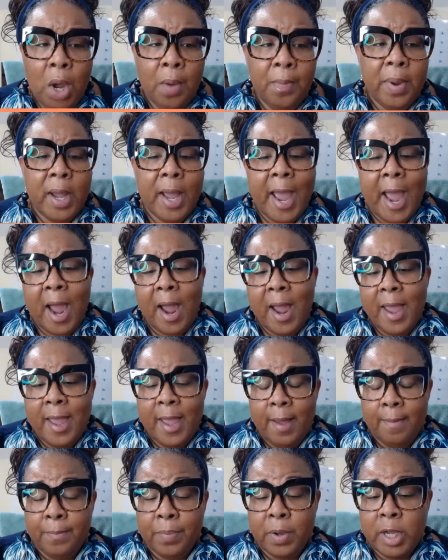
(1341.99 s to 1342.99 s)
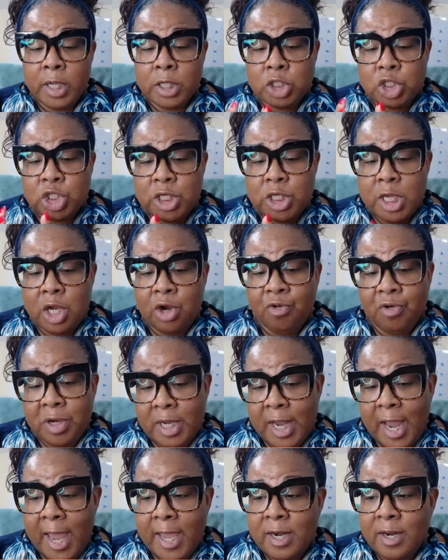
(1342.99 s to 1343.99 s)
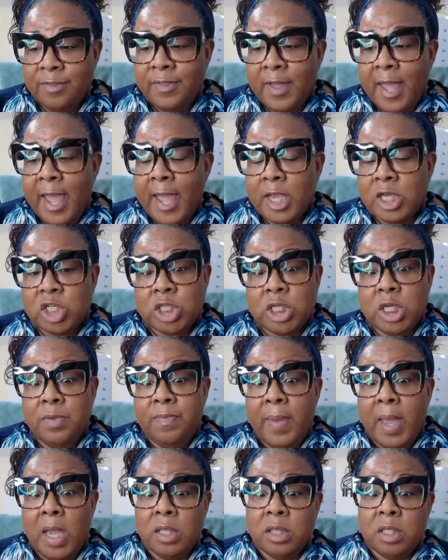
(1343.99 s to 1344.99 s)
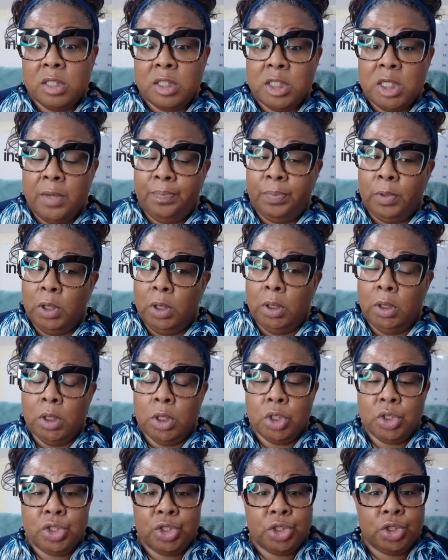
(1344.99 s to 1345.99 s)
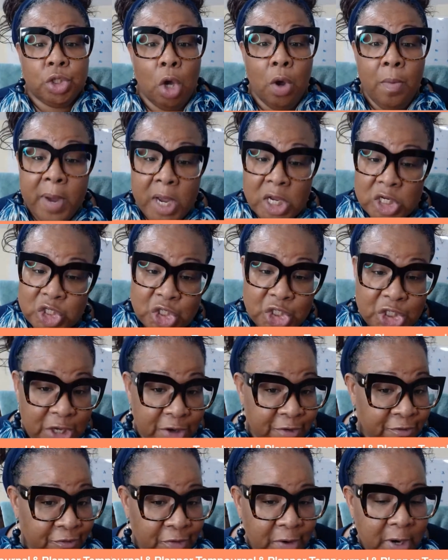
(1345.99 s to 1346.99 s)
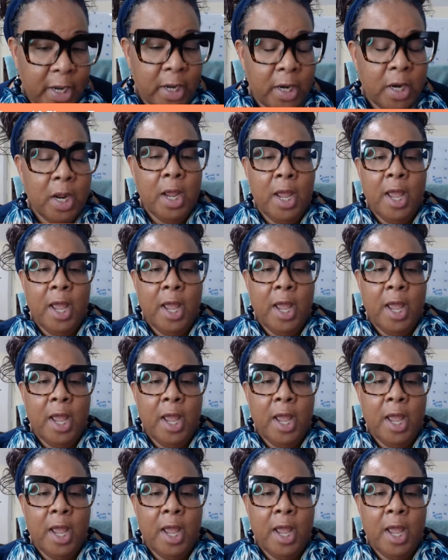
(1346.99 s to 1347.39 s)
But she created that, and she made the template look so much different